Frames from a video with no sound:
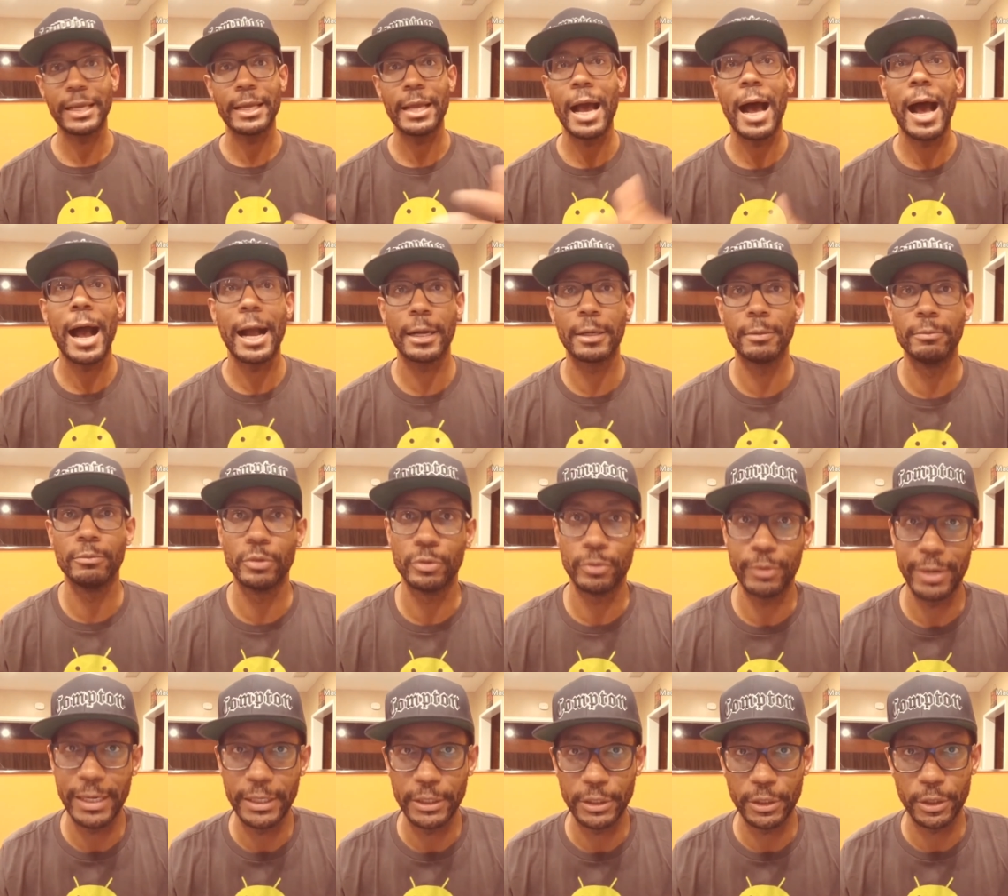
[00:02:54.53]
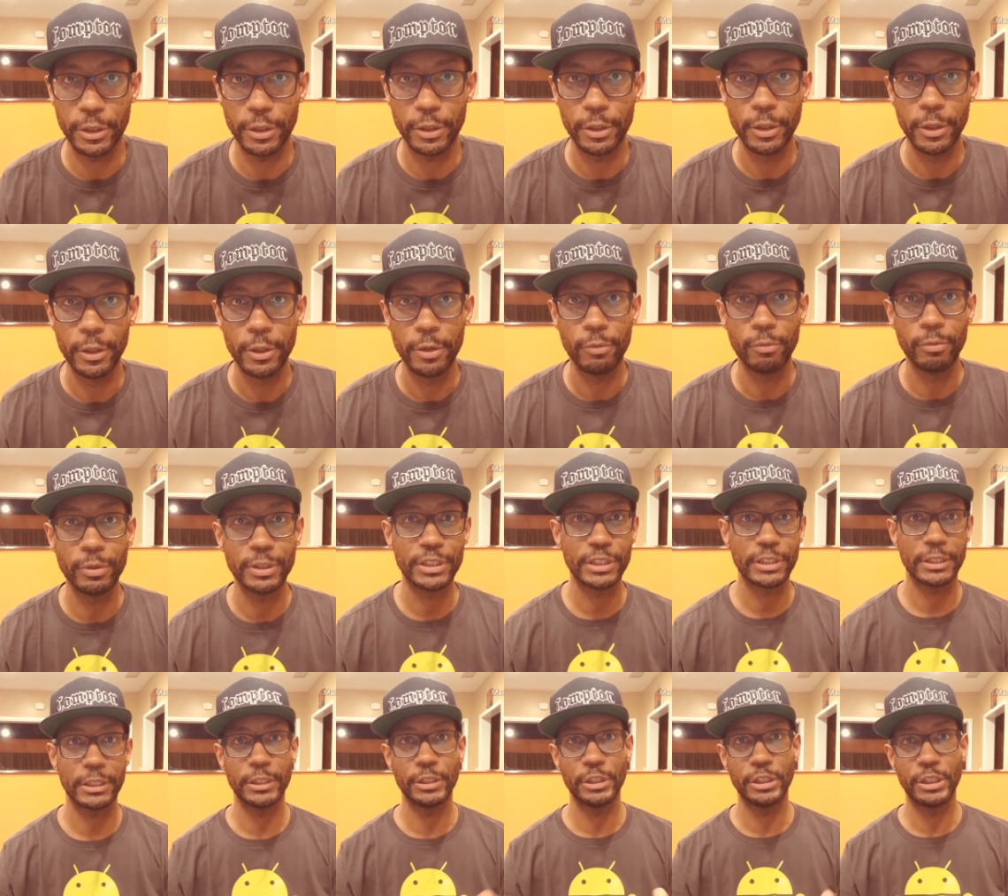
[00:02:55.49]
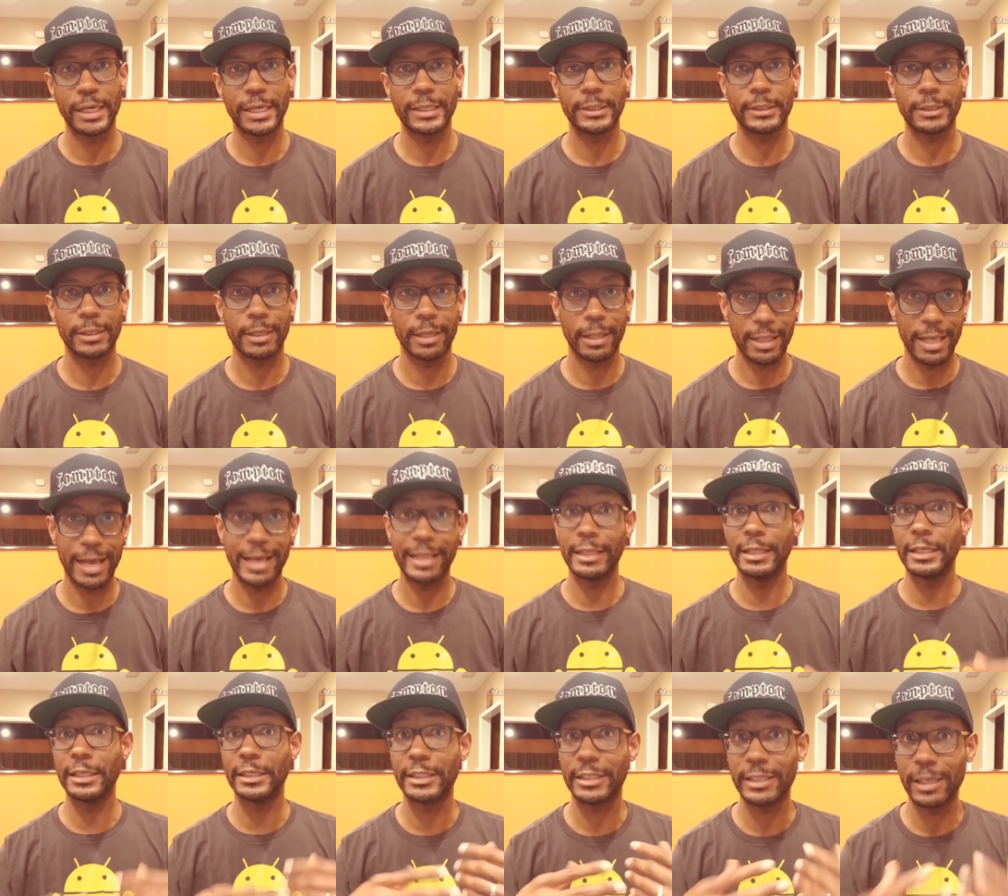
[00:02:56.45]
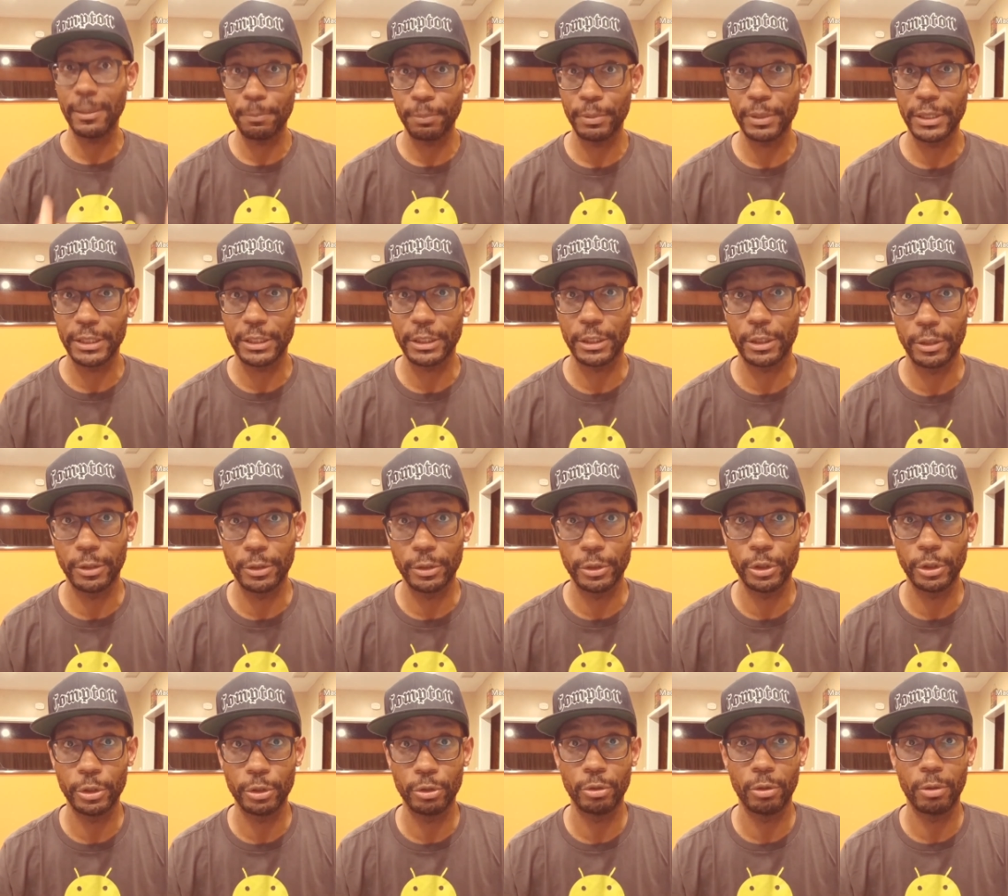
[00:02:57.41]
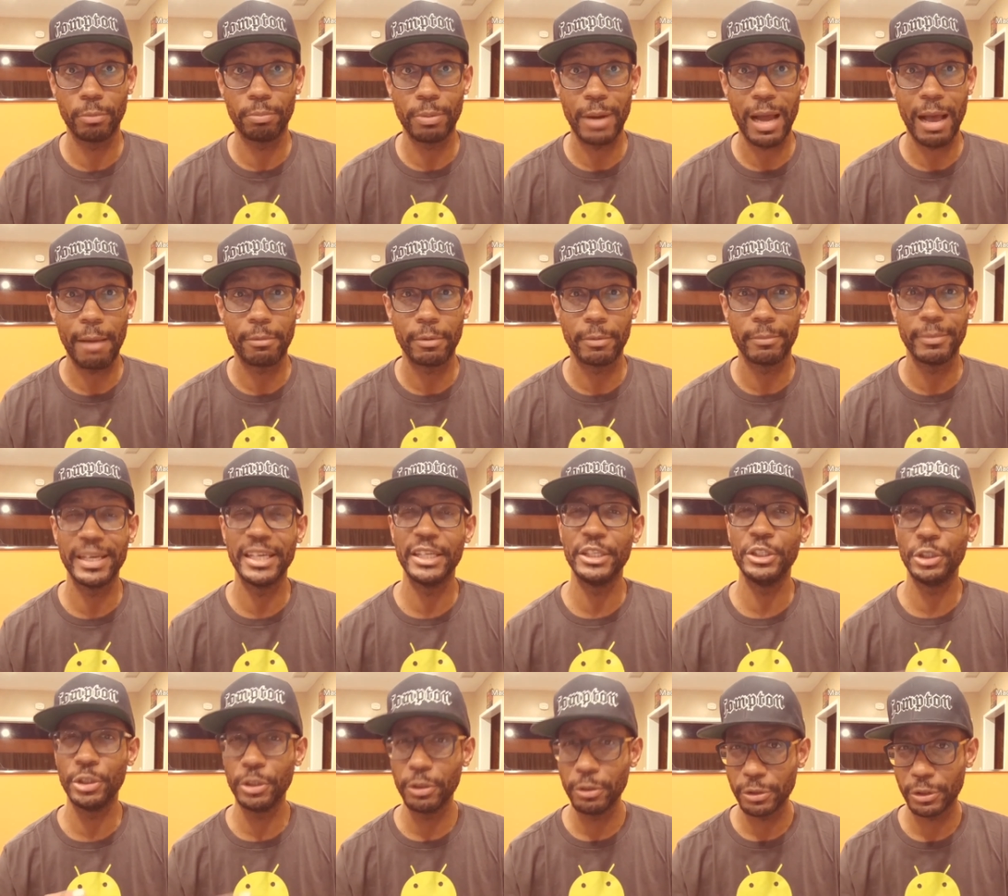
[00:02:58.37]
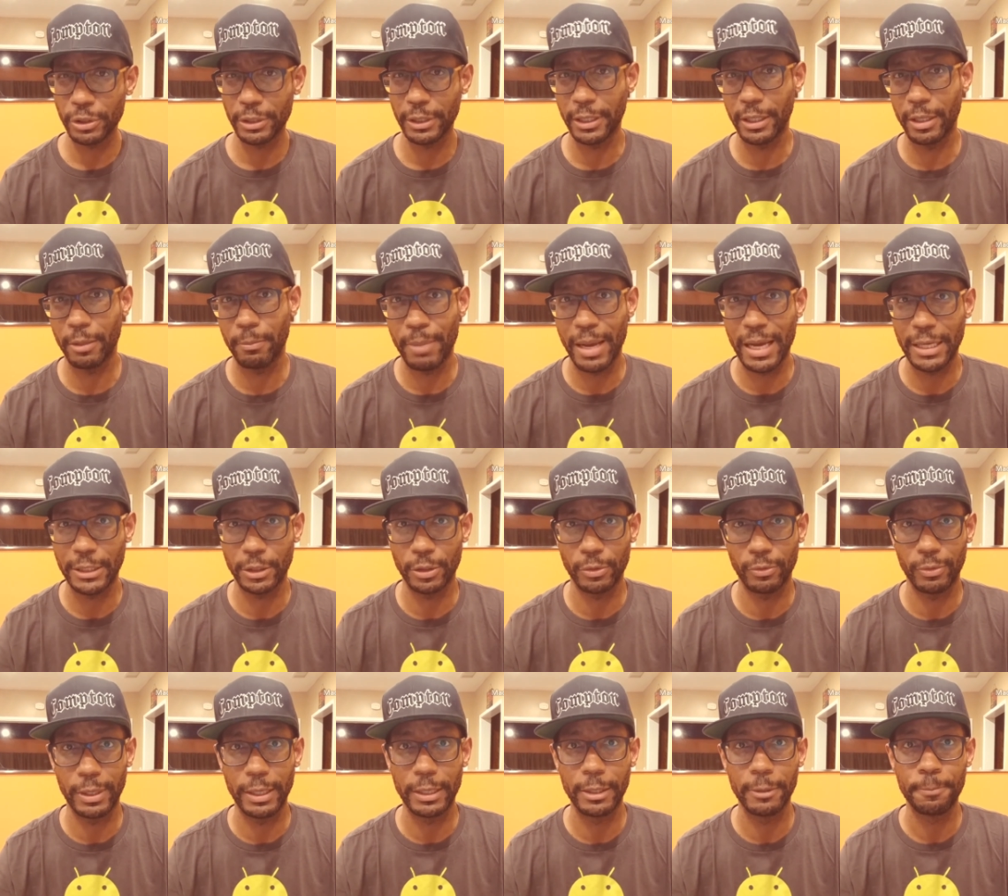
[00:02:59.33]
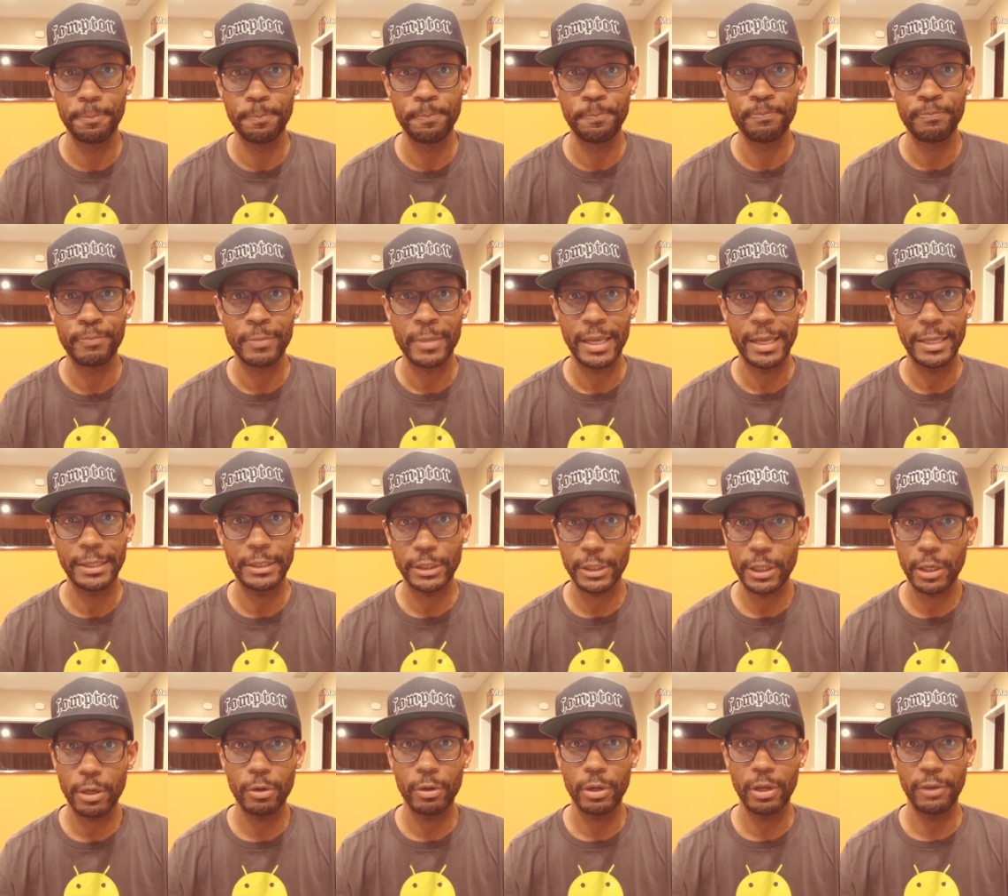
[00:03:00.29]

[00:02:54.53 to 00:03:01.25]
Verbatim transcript: say, Occam's razor which suggests that the simplest solution to a problem is usually the best one. And